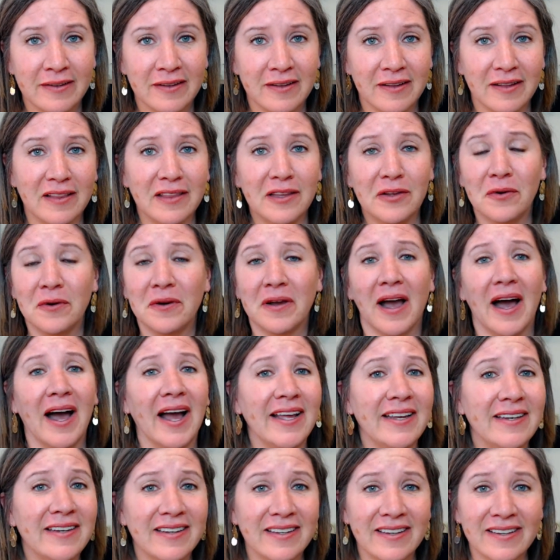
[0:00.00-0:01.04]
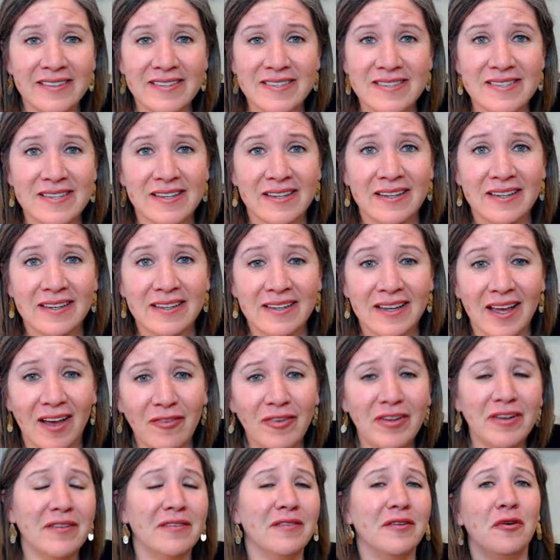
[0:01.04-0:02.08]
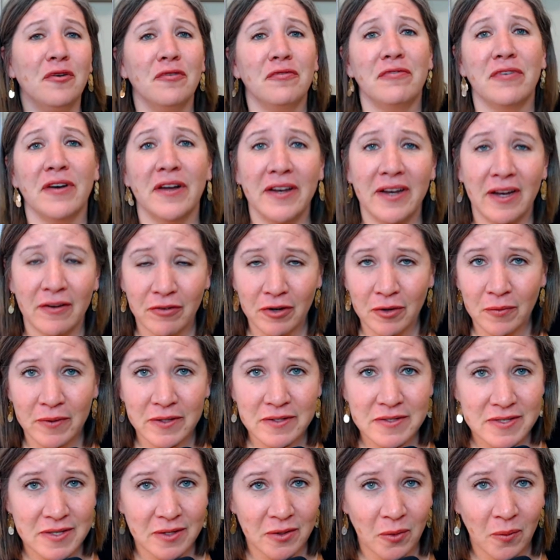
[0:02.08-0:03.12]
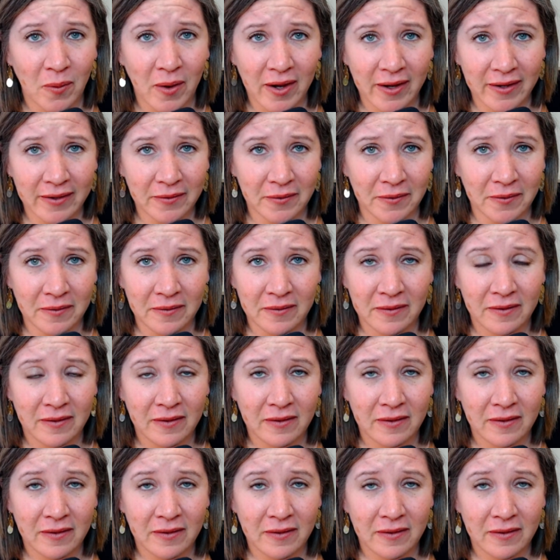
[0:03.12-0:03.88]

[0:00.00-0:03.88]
a little kindness, having a little fun every once in a while,